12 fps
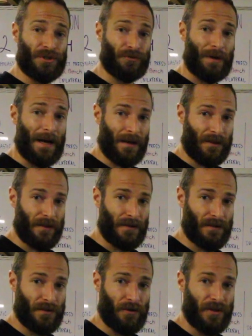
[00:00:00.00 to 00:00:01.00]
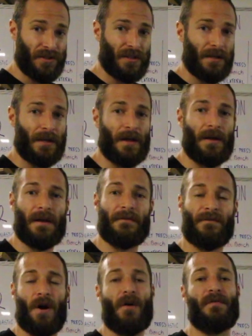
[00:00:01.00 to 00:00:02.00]
strength. So this is going to
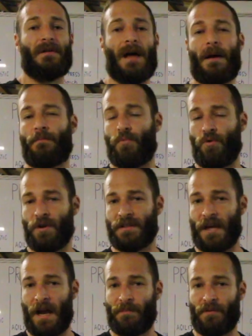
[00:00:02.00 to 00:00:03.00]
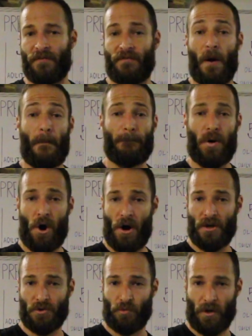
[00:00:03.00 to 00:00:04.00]
involve a lot more type of
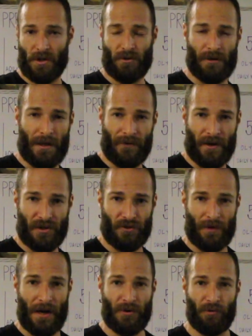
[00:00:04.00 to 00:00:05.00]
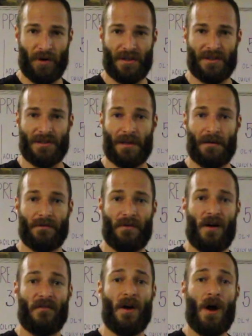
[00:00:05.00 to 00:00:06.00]
pause work. So a lot of our strength work is going to
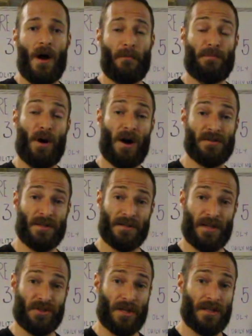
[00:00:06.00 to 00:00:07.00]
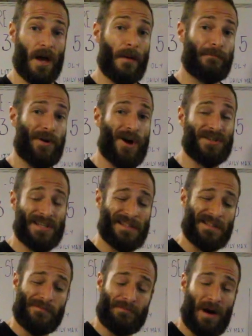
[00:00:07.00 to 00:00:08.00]
involve pauses, such as pausing
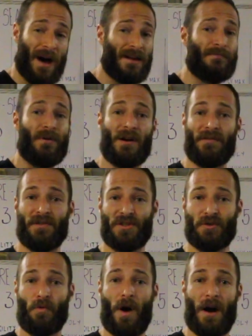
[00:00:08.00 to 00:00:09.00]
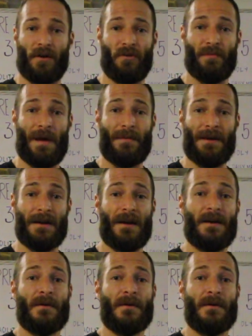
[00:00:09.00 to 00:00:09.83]
in the bottom part of a squat, or maybe